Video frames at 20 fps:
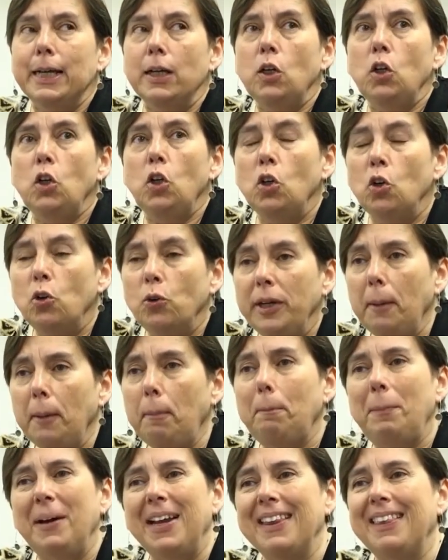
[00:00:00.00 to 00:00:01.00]
It is
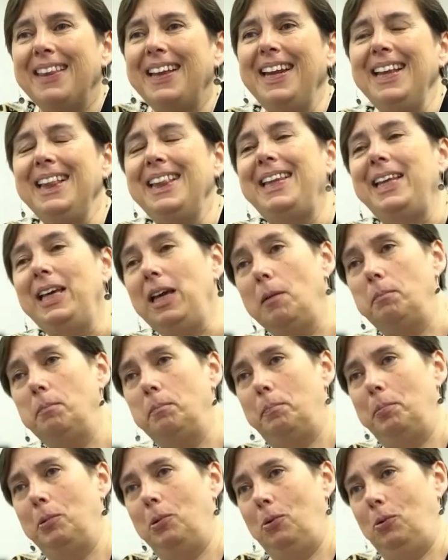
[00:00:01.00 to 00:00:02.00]
not a waste of
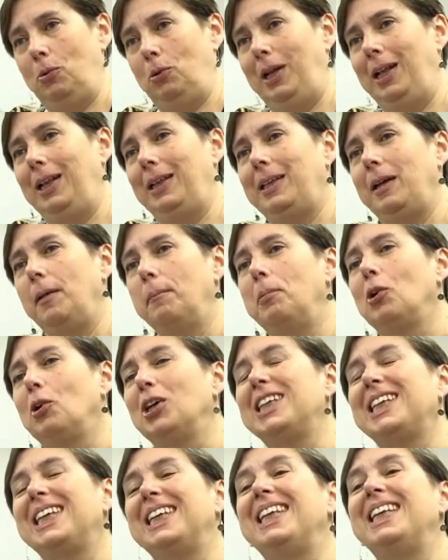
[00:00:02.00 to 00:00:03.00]
time
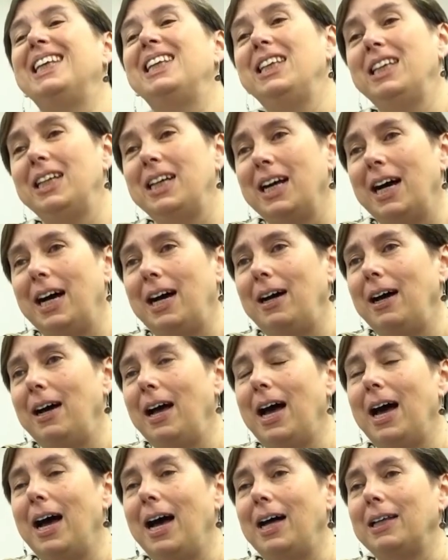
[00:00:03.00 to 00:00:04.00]
working on the
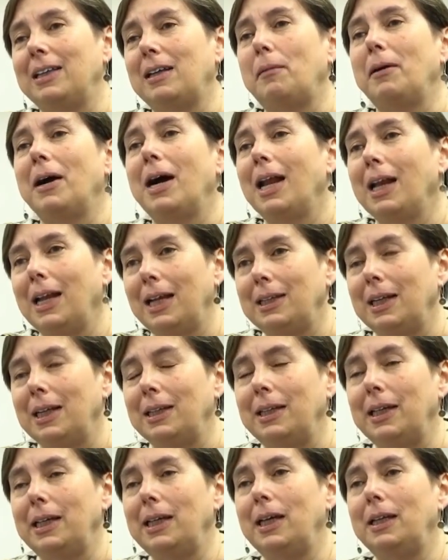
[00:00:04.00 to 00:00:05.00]
decomposition
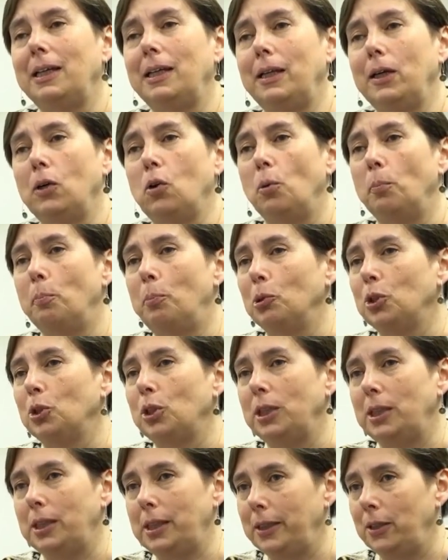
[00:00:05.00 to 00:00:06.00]
strategy.
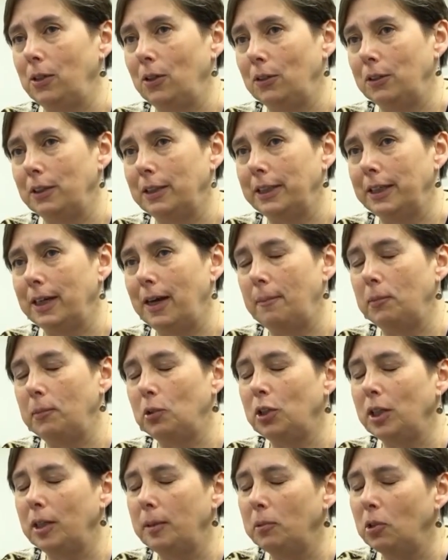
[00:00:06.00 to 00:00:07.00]
We have to be
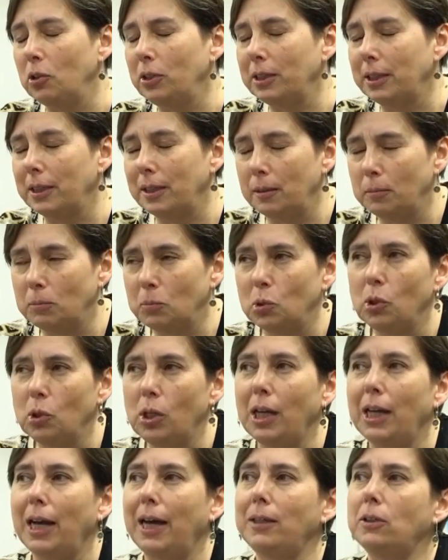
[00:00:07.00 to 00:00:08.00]
very clear
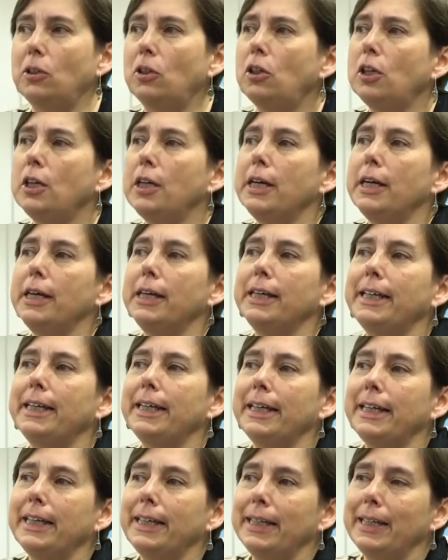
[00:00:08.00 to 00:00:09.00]
that
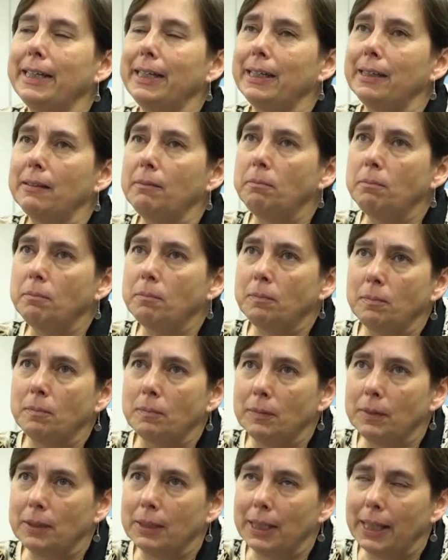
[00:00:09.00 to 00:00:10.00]
it
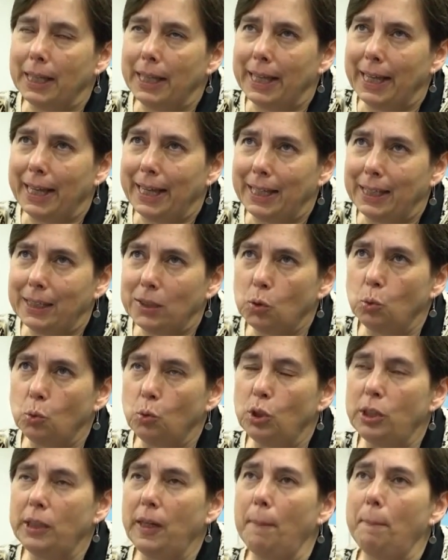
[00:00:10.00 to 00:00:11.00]
enriches learning
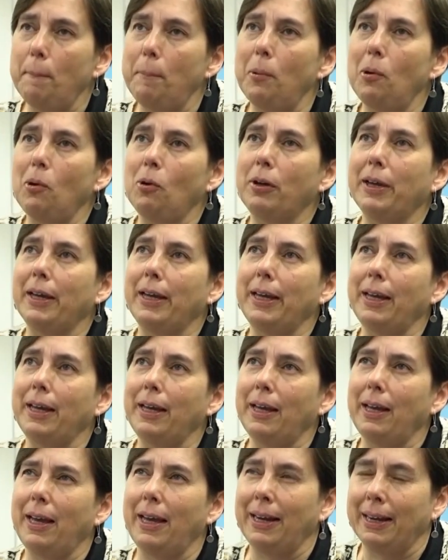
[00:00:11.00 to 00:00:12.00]
because
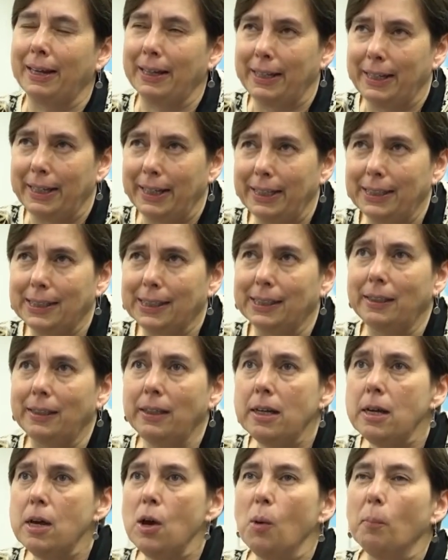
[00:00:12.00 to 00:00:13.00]
while I am
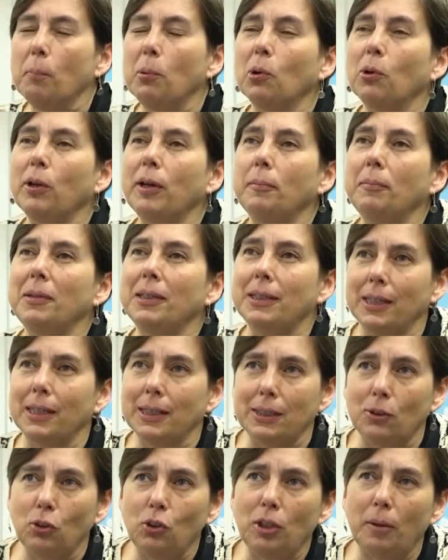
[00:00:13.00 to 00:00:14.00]
working with that
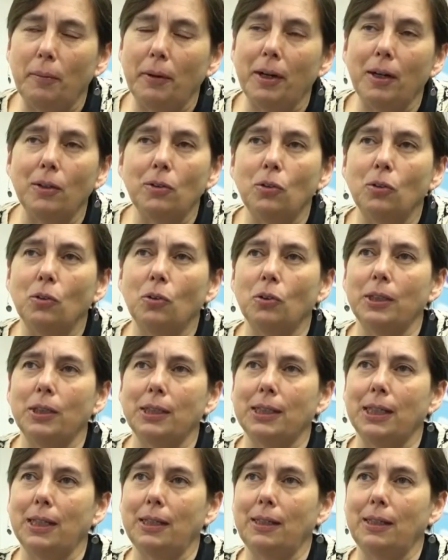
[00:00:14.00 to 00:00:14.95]
strategy, I